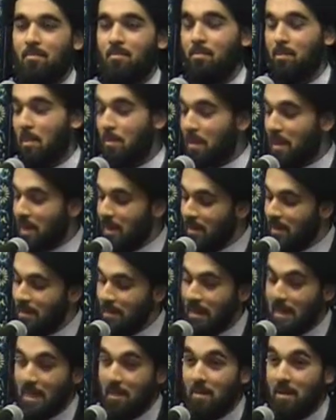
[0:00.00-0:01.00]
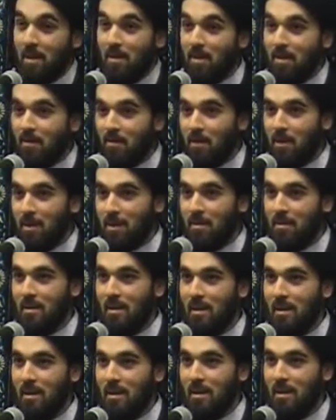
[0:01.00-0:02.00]
But because he committed the first
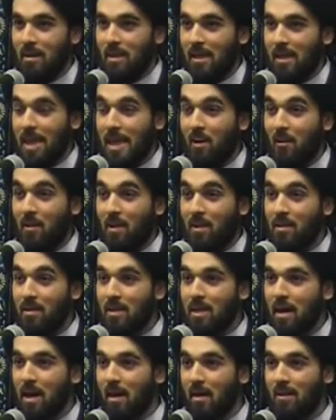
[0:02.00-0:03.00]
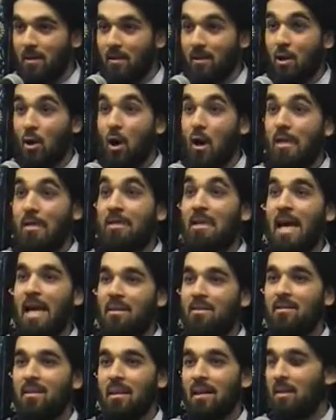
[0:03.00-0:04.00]
sin, now he's got the
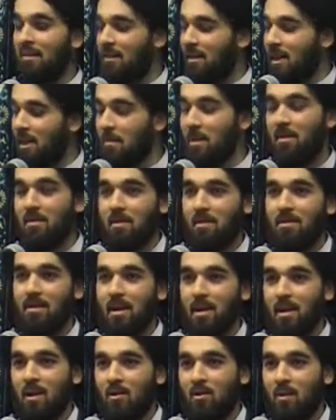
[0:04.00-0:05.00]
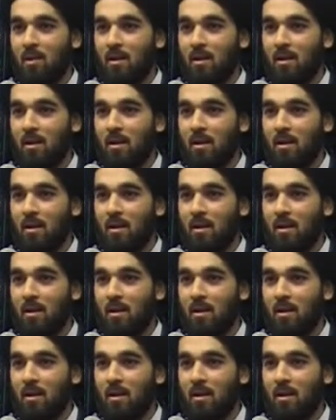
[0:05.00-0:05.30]
audacity to commit the second one.